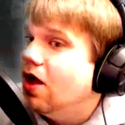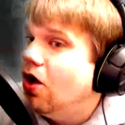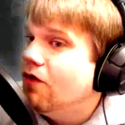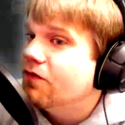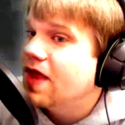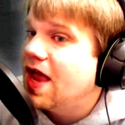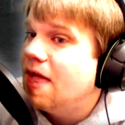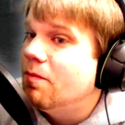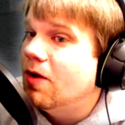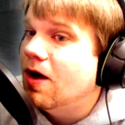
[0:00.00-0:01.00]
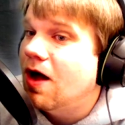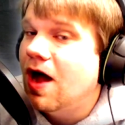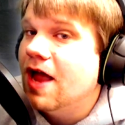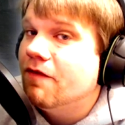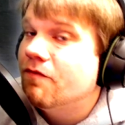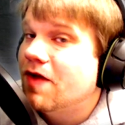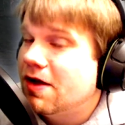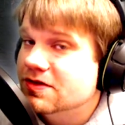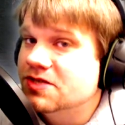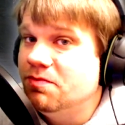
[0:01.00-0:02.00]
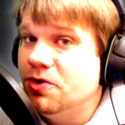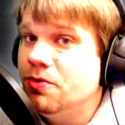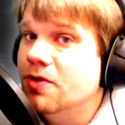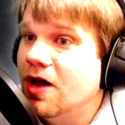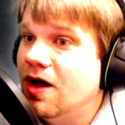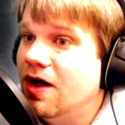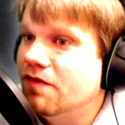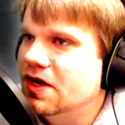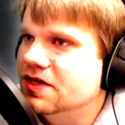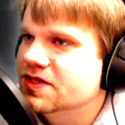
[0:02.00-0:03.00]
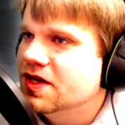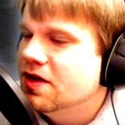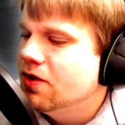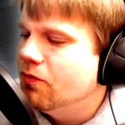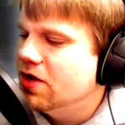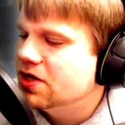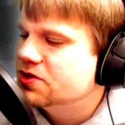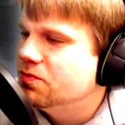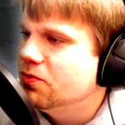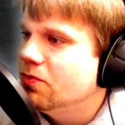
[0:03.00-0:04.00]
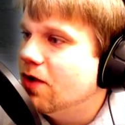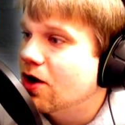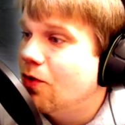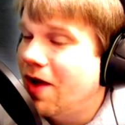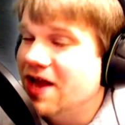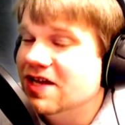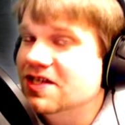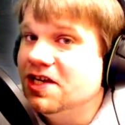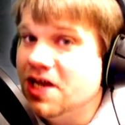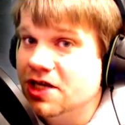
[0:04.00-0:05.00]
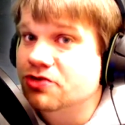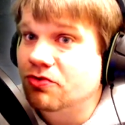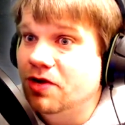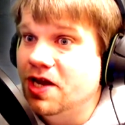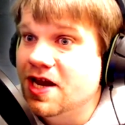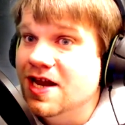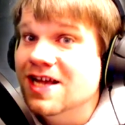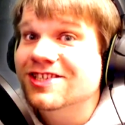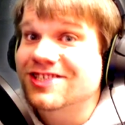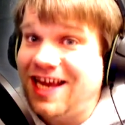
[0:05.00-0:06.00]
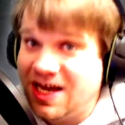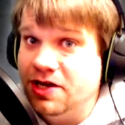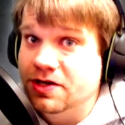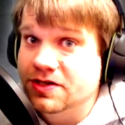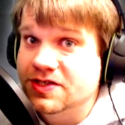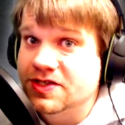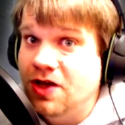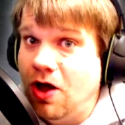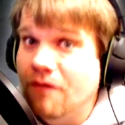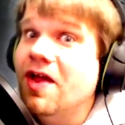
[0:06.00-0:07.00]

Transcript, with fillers: Off camera, I have found some new carvings. which will equate to literally seconds of